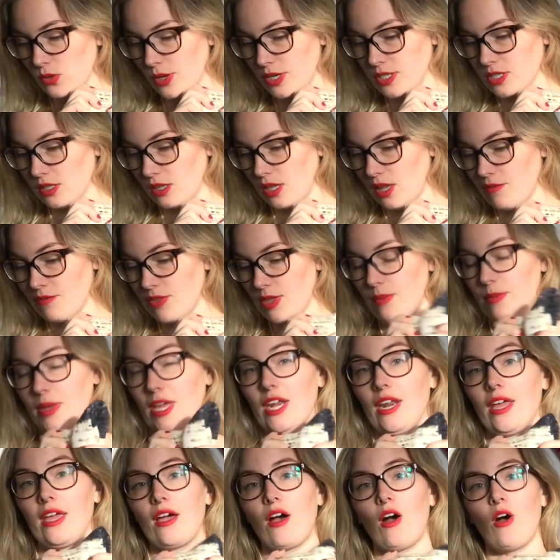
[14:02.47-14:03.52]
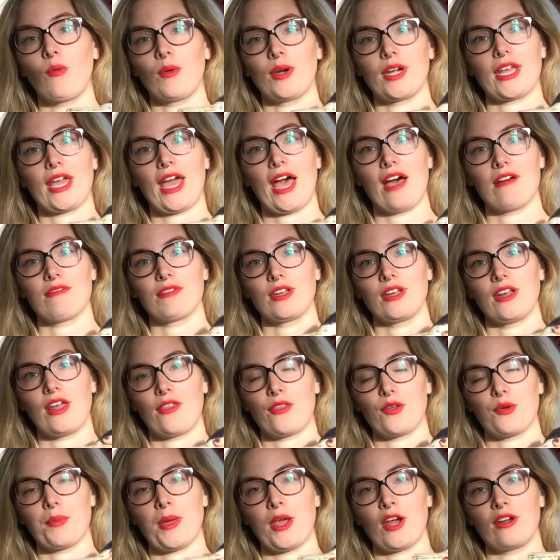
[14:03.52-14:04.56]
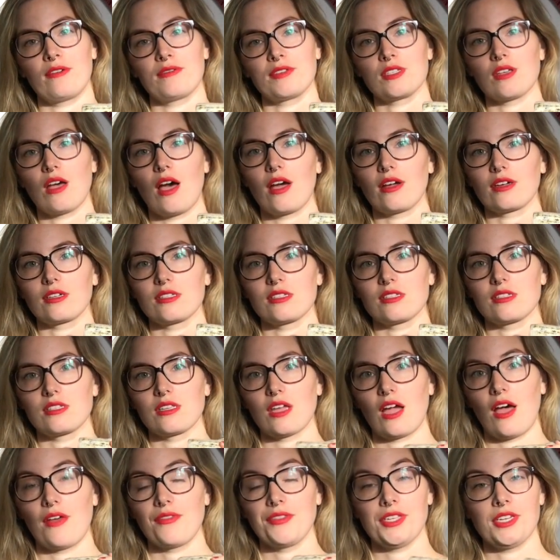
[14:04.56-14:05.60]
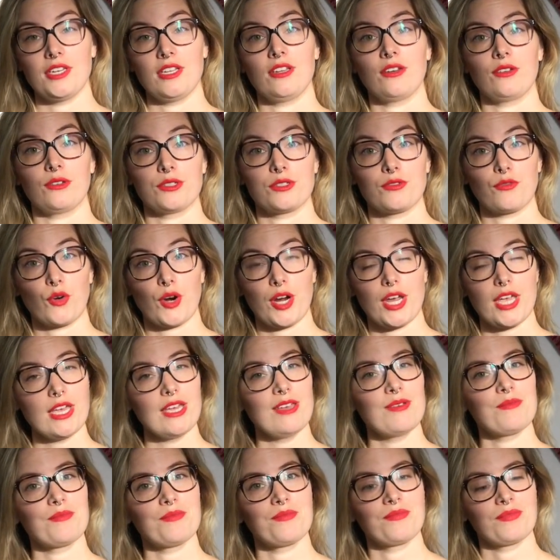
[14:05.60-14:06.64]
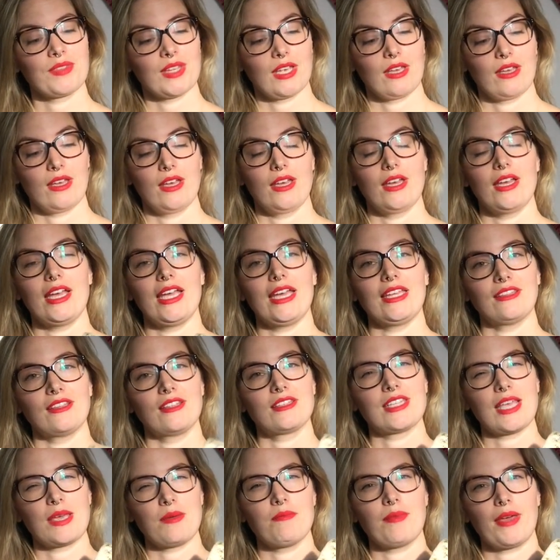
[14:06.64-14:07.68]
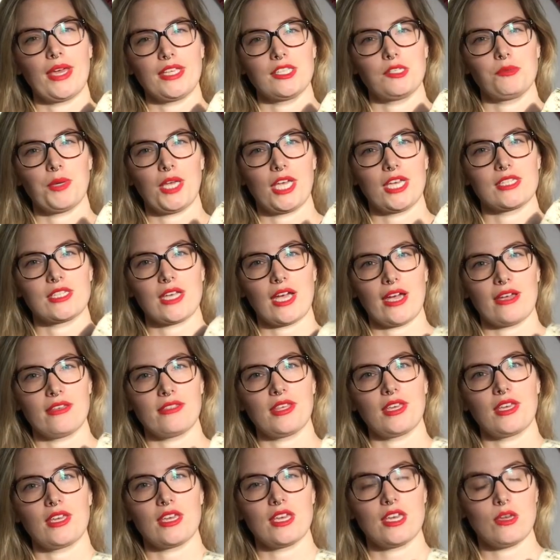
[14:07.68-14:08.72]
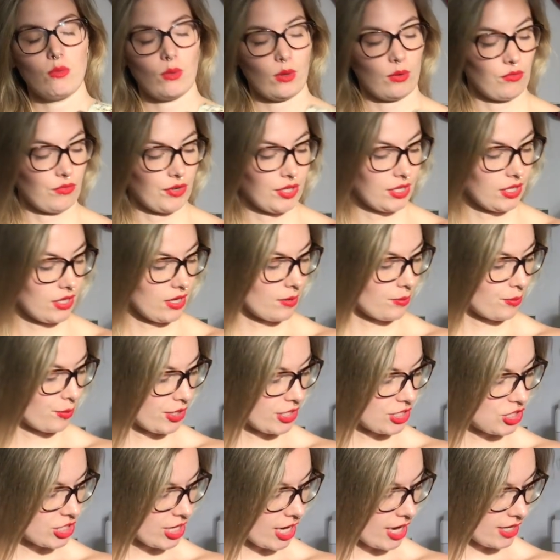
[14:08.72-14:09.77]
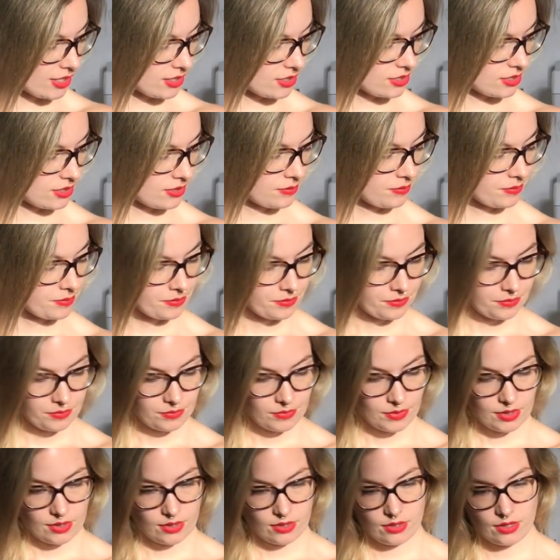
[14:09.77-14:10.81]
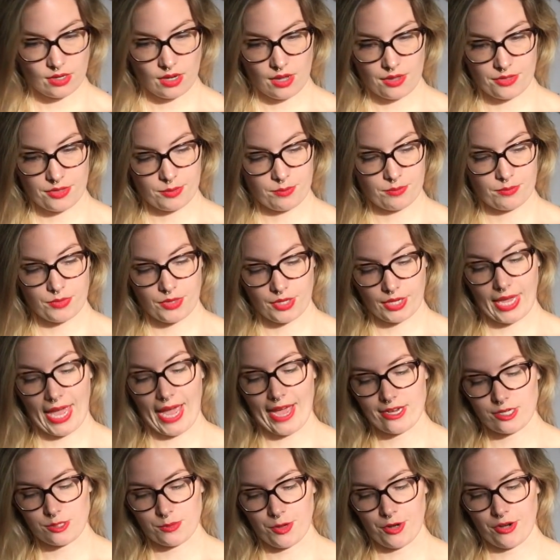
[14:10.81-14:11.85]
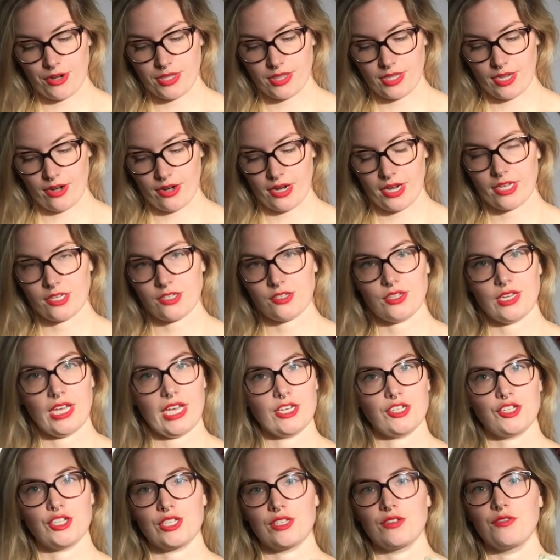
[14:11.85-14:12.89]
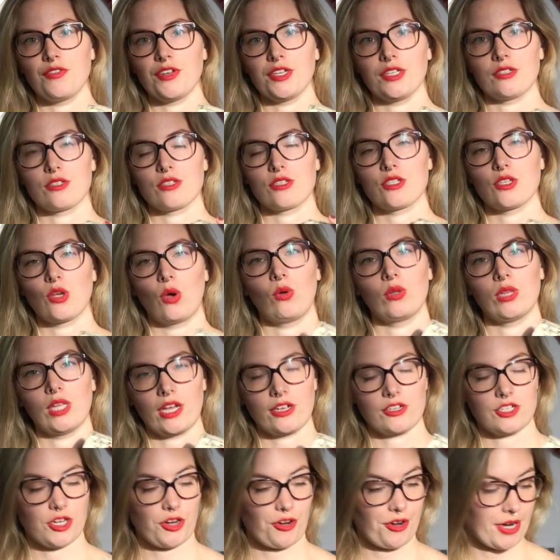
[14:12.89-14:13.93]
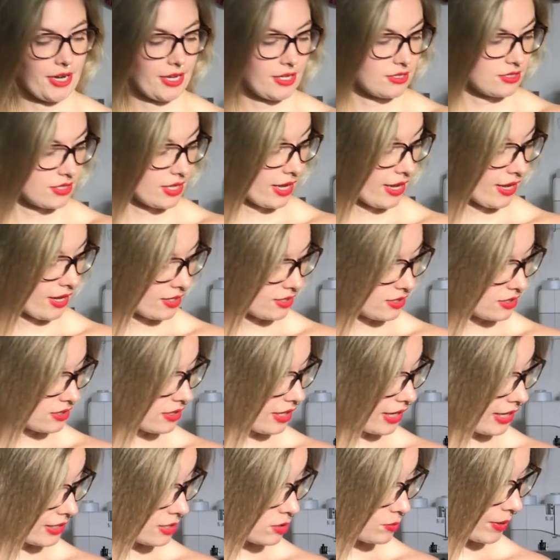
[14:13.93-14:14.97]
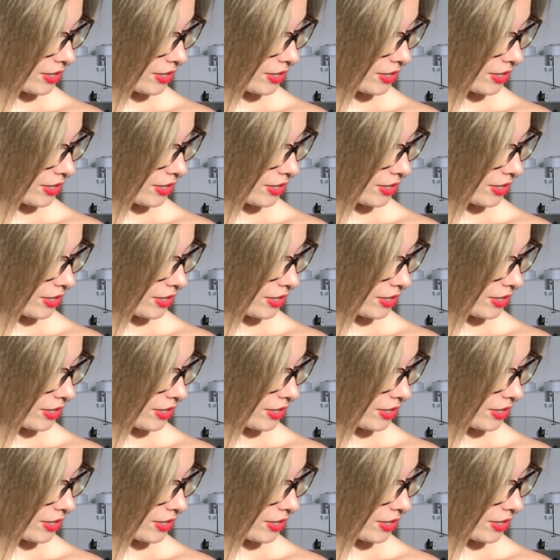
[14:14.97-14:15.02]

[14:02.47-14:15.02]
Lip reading: going to love them, and I already have another pair of socks on the needles for him in the same base because I think he will really appreciate the cashmere in there. It just feels so luxurious and